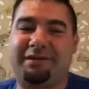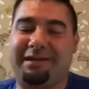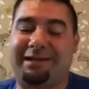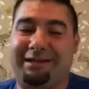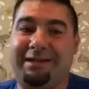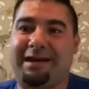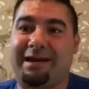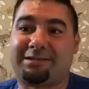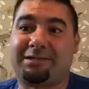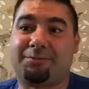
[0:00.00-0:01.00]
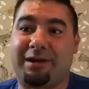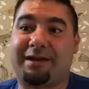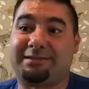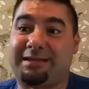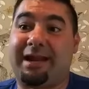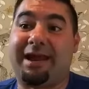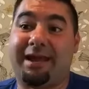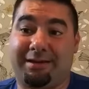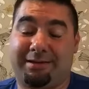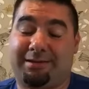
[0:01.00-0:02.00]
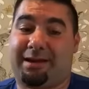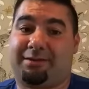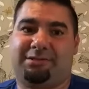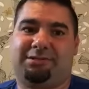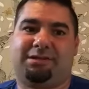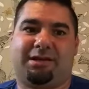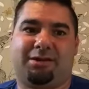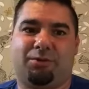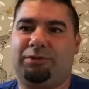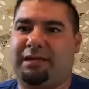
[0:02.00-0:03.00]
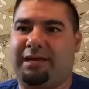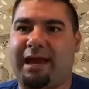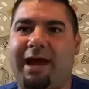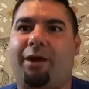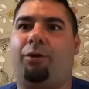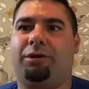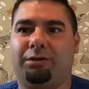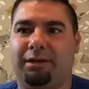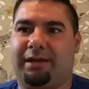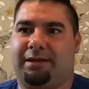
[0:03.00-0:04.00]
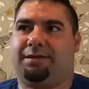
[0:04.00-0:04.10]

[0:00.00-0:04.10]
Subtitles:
that link, I actually read it today, and I was just like, holy cow. Like,